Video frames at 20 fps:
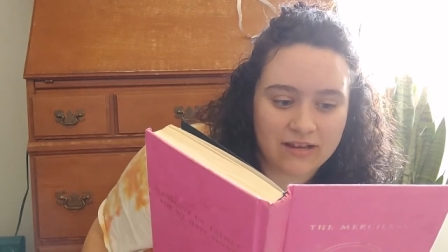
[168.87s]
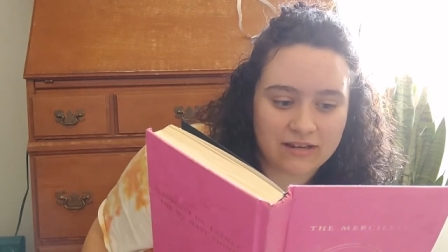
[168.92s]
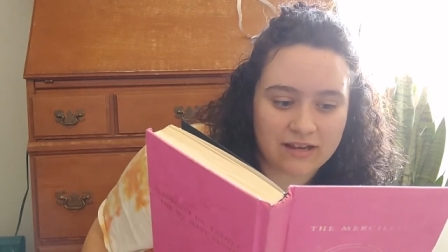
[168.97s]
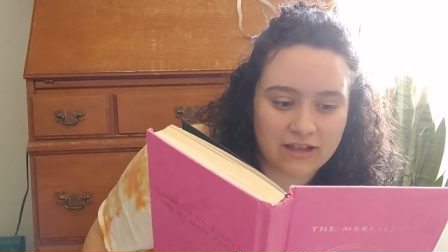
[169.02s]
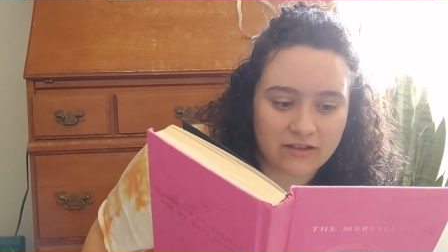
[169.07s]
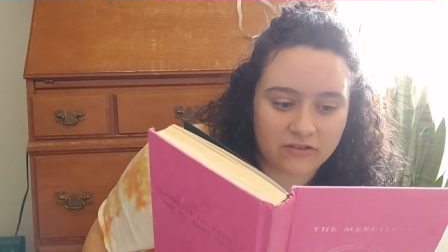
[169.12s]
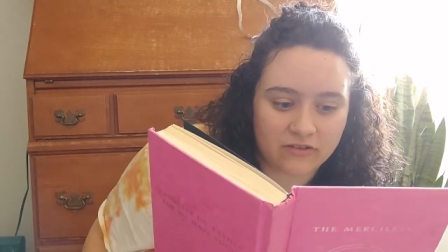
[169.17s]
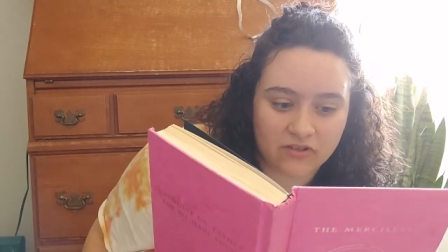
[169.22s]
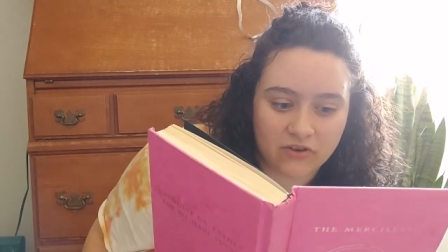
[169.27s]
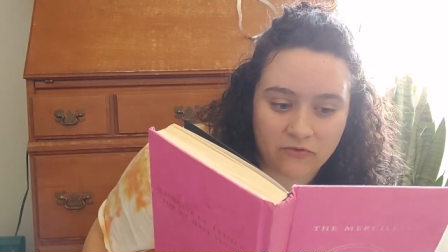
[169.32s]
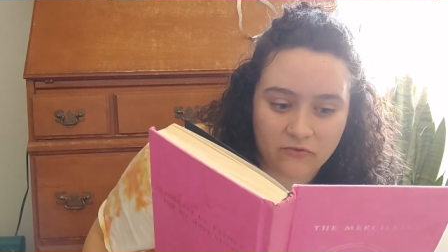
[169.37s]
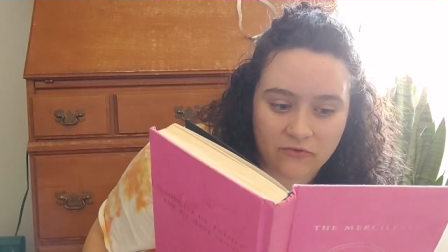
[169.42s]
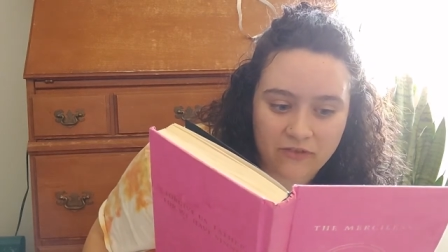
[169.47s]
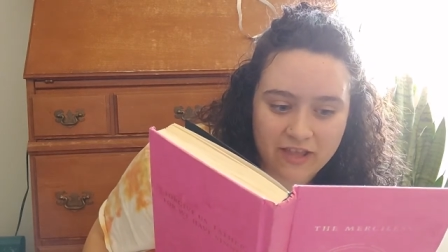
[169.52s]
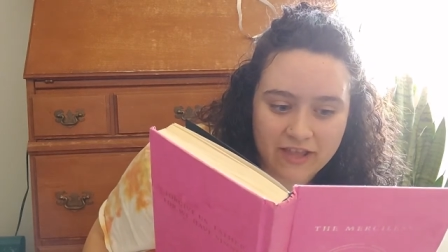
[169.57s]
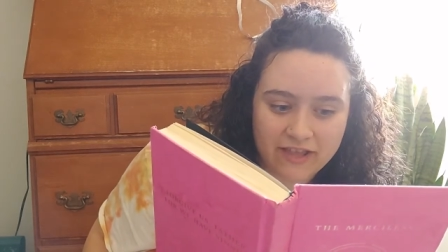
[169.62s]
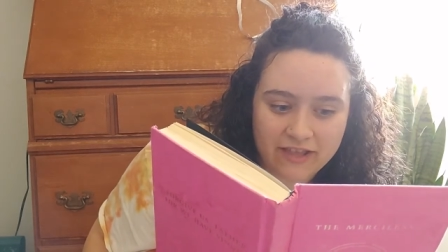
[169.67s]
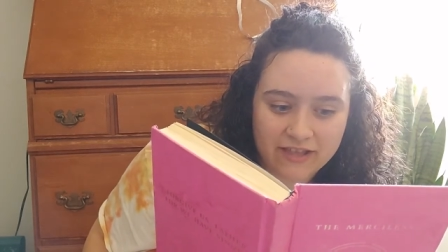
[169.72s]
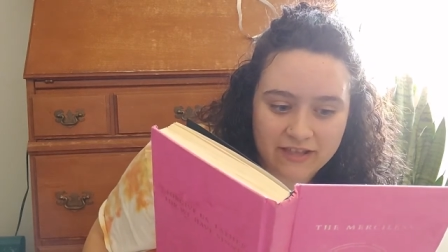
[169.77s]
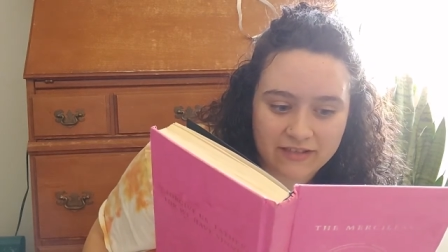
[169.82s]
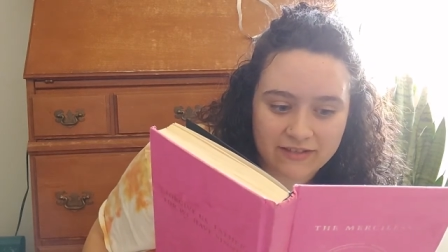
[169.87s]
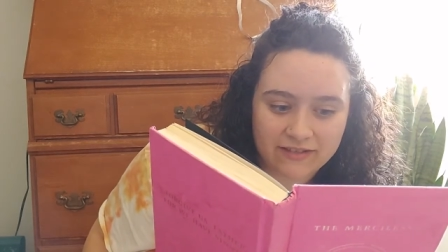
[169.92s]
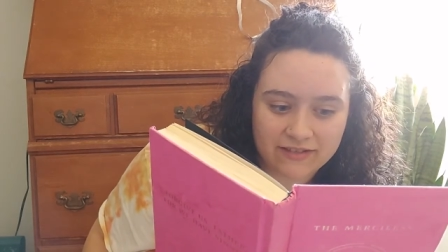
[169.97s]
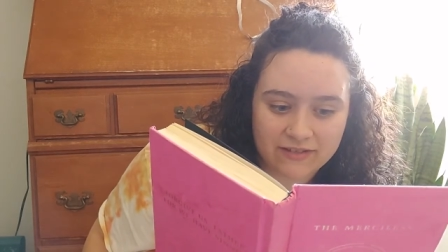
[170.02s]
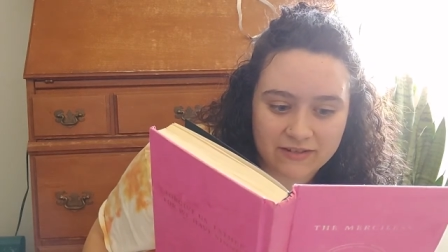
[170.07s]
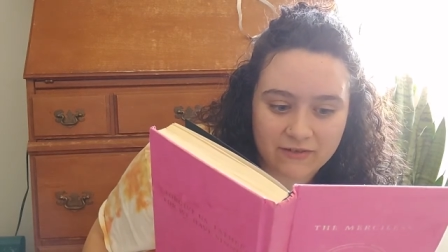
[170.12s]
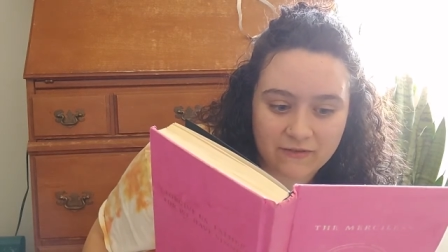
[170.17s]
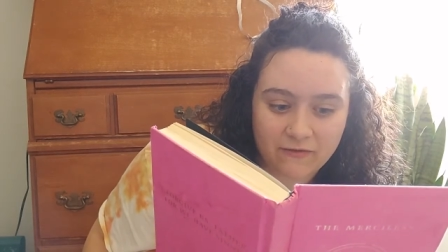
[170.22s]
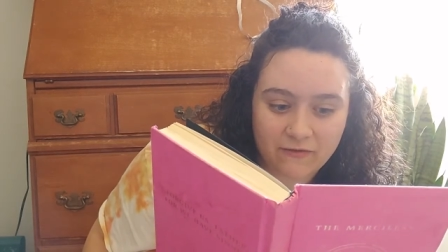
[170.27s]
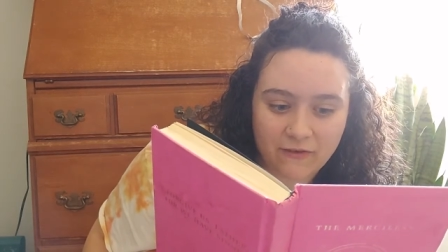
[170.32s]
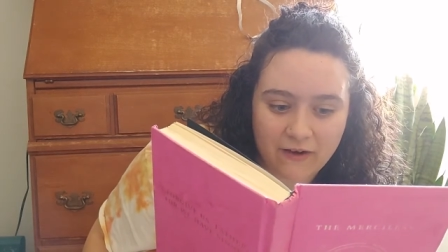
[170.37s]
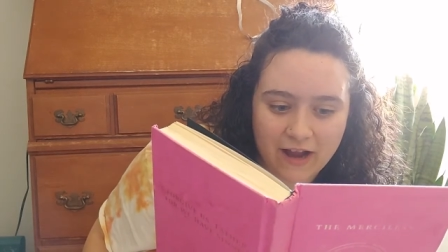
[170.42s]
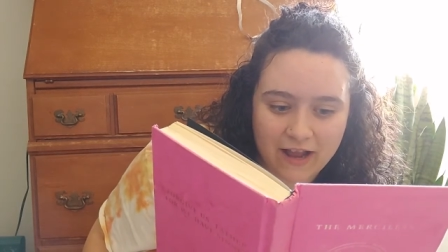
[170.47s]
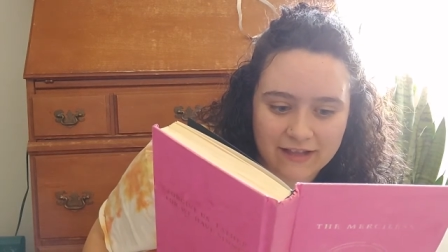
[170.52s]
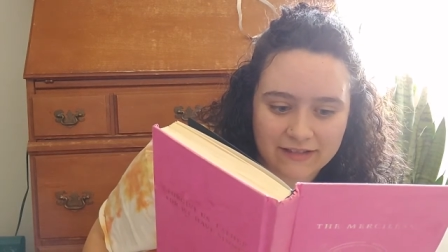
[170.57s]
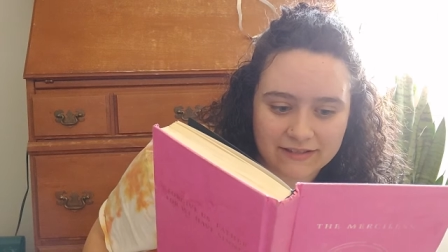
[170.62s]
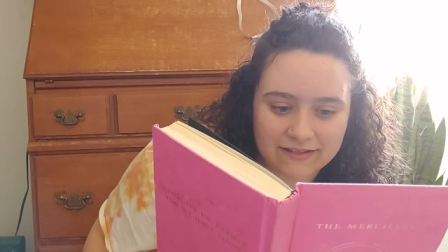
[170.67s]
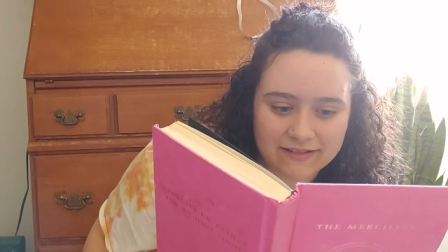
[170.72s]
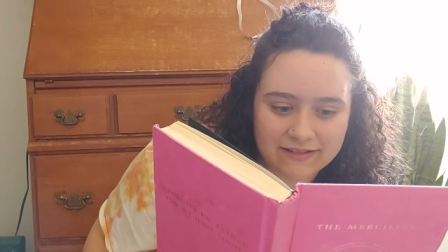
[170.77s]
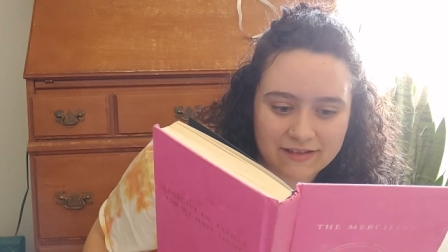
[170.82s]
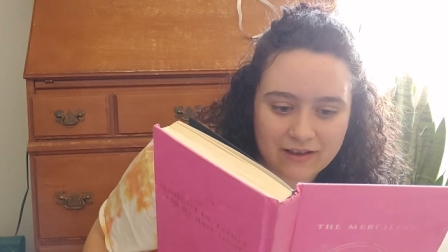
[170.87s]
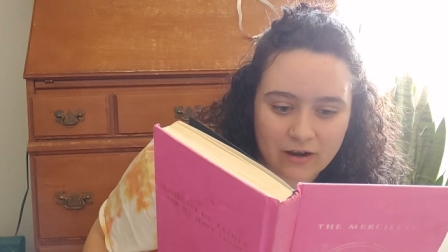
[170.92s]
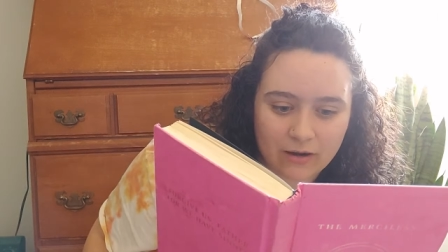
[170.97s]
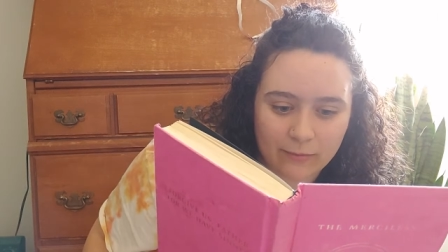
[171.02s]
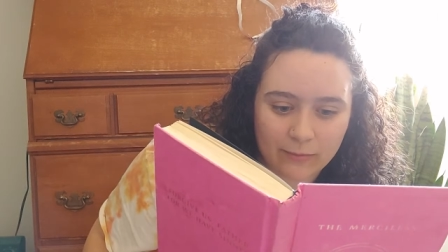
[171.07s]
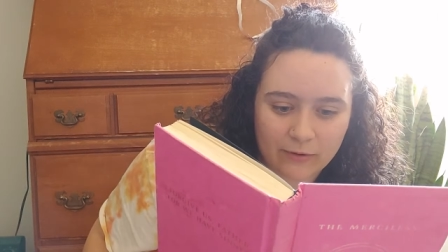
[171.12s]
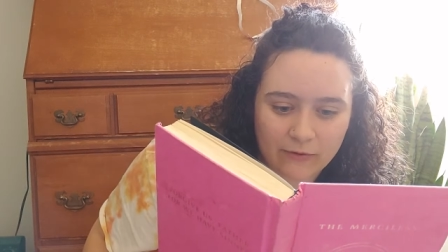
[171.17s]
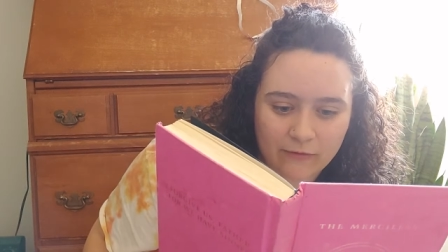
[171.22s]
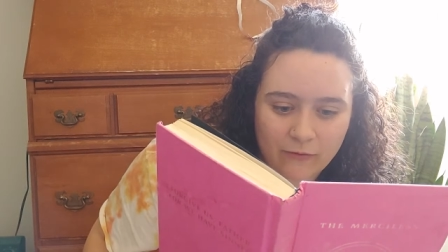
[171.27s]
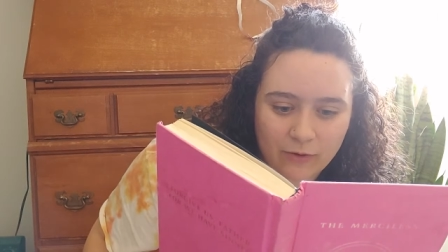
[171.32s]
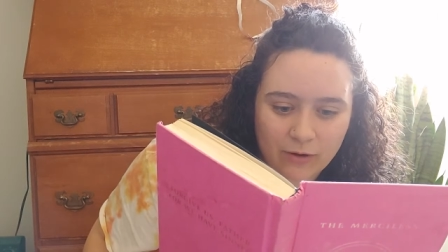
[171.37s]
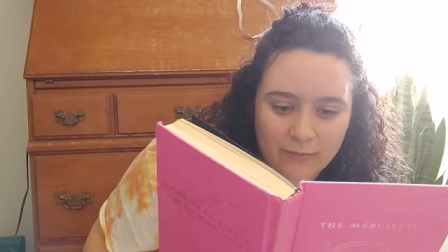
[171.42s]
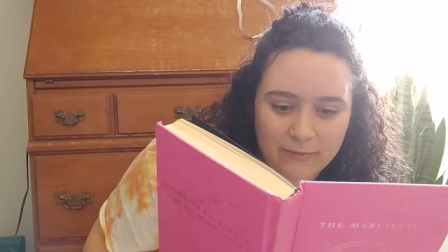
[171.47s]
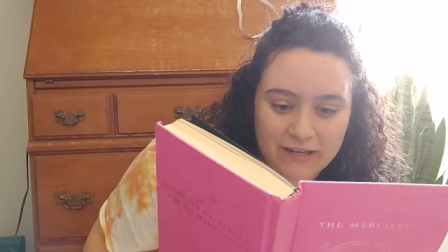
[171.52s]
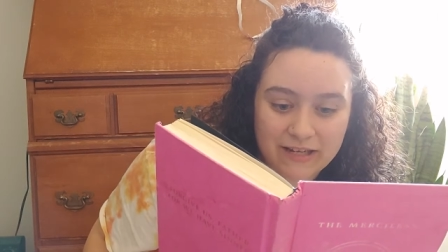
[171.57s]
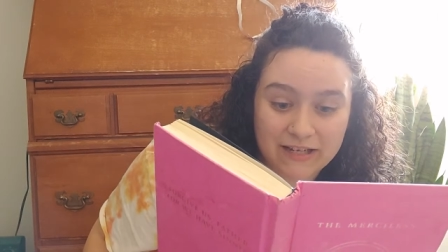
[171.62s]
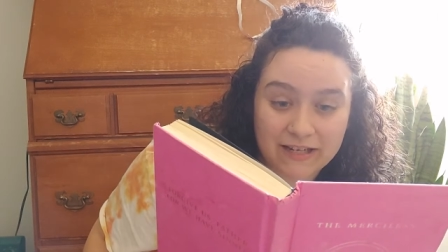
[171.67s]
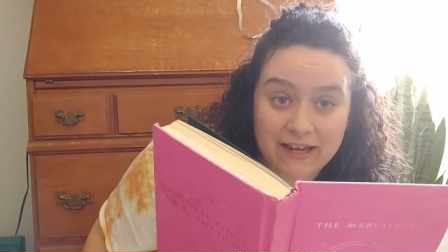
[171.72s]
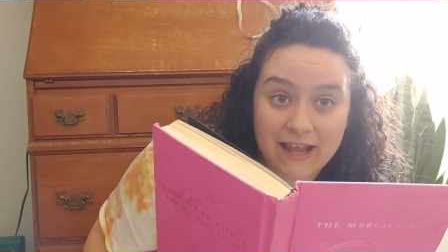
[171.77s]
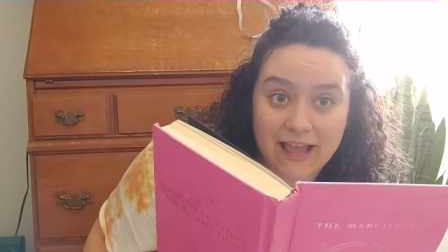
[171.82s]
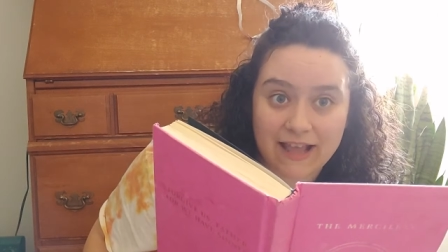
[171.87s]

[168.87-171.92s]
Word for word: Now, Sophia's new friends are performing an